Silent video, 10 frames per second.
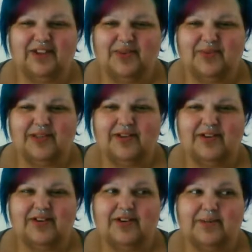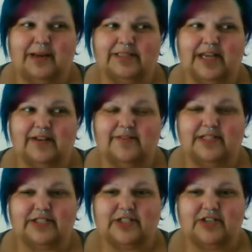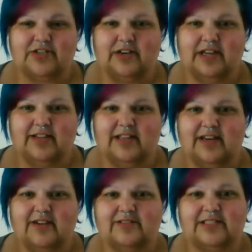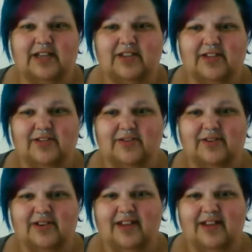you know, when you're about to have the surgery, they don't tell you,